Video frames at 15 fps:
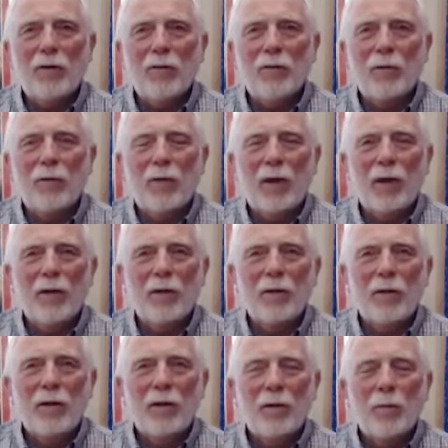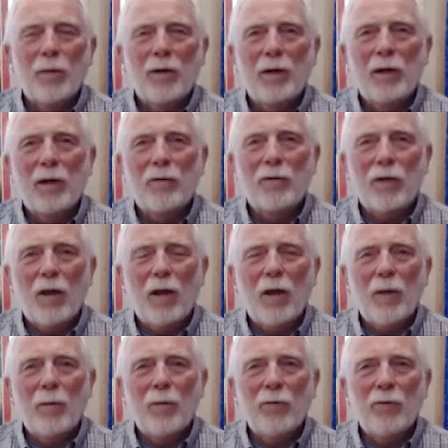So then when the gift
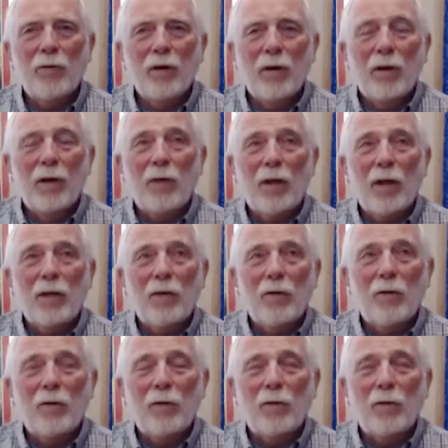comes and you,